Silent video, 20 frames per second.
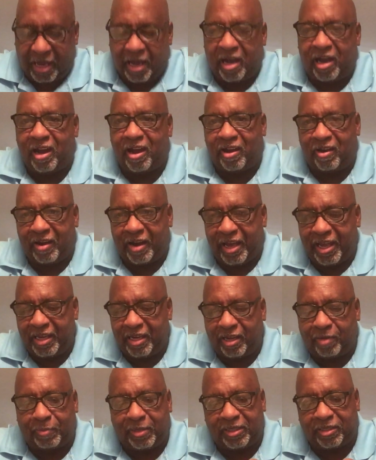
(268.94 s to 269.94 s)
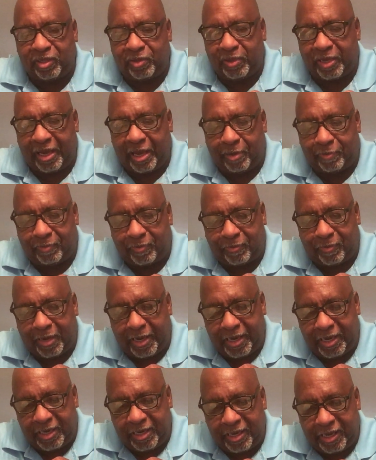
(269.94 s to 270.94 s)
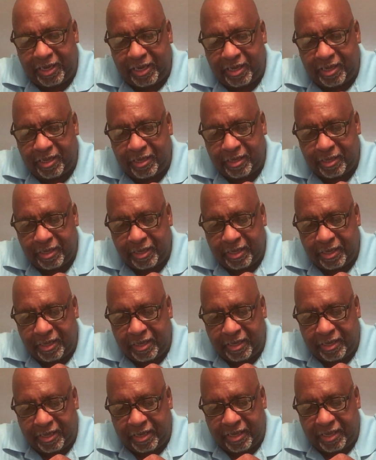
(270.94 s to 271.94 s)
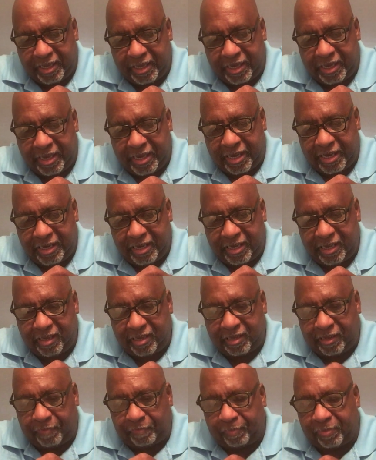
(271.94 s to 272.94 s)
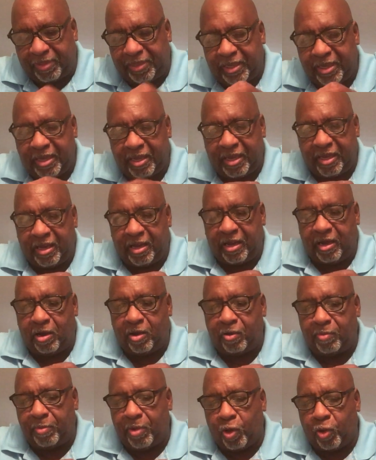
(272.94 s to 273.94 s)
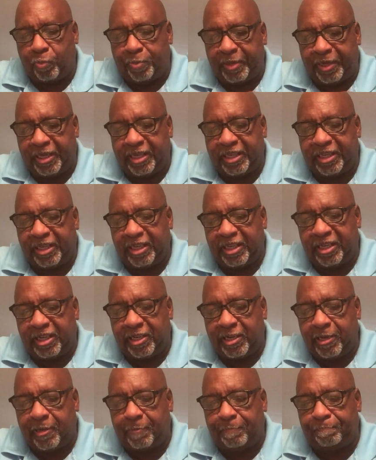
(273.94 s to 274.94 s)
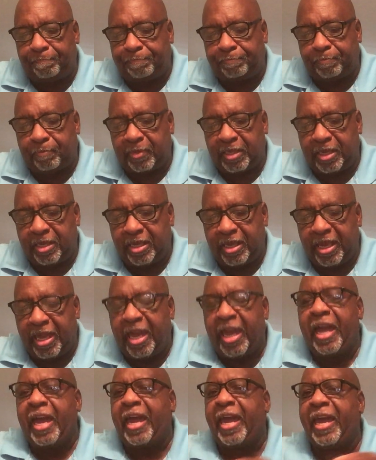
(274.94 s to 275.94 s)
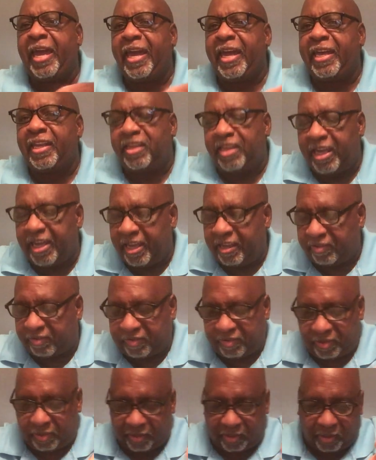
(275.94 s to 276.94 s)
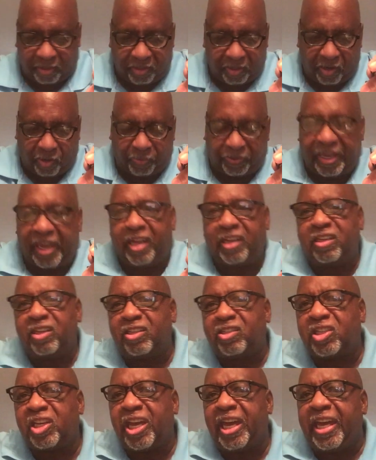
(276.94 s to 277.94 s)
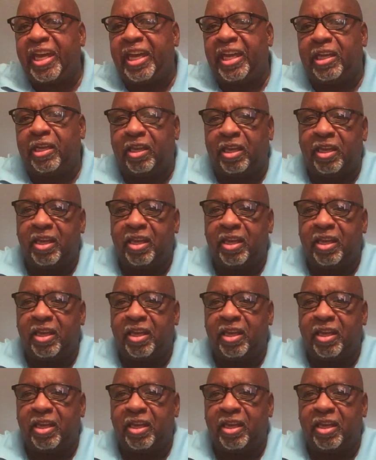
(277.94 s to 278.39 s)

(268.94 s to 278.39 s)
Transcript: All right, I'm going to do that one right now. I got it. I'm opening it up. And next, you're going to take your chain